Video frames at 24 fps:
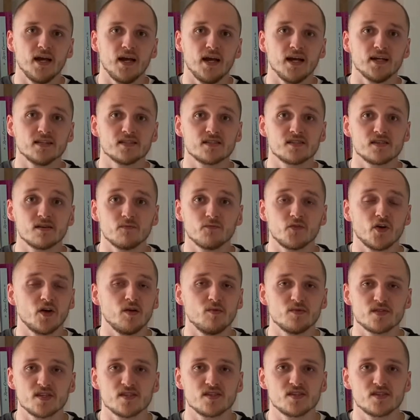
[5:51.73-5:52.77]
and
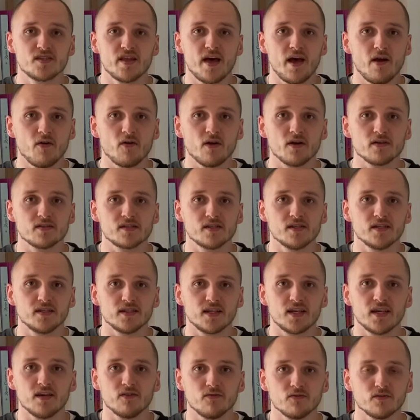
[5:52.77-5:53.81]
sometimes ensnare us
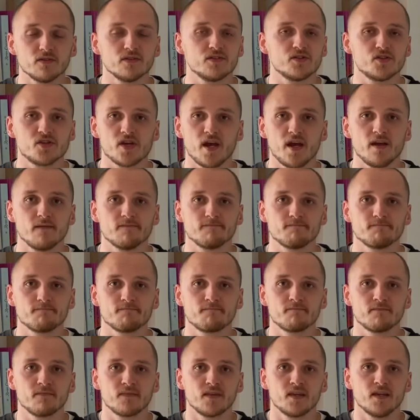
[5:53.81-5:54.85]
in guilt and shame.
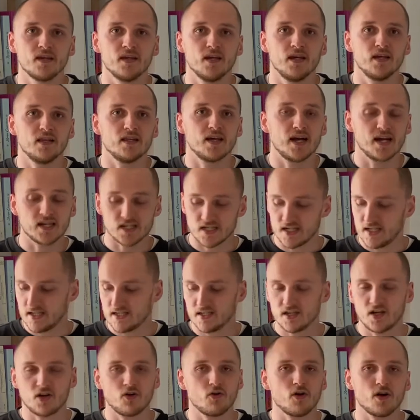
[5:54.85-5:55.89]

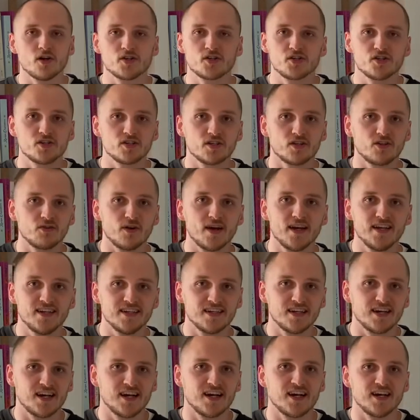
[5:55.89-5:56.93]
Actually, to crush grain
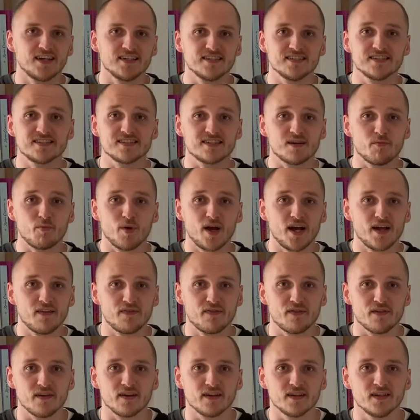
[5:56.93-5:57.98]
in our hand isn't a
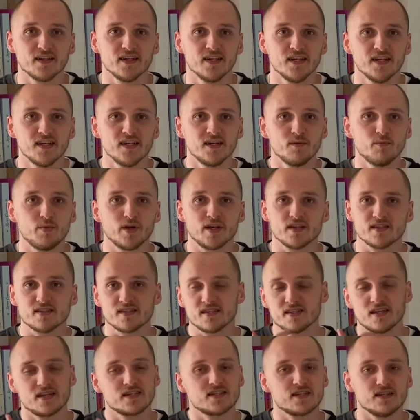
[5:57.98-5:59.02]
bad thing because
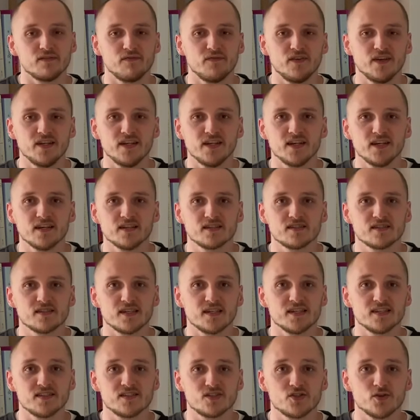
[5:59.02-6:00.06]
it's actually feeding us
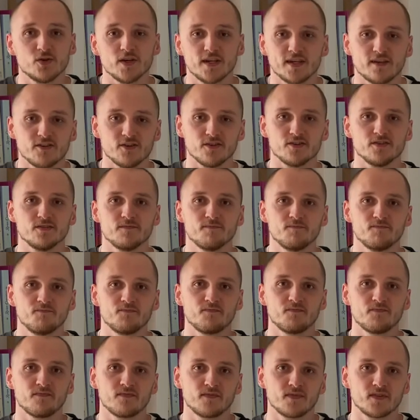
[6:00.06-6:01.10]
and it's doing
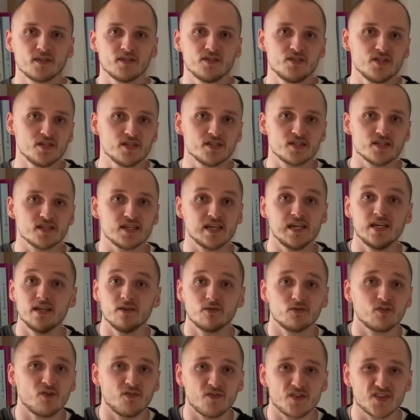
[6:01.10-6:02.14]
good. Jesus
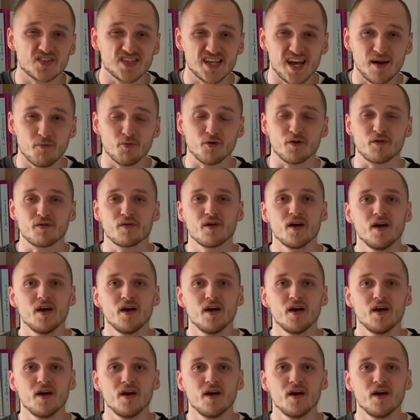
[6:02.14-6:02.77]
healed on the Sabbath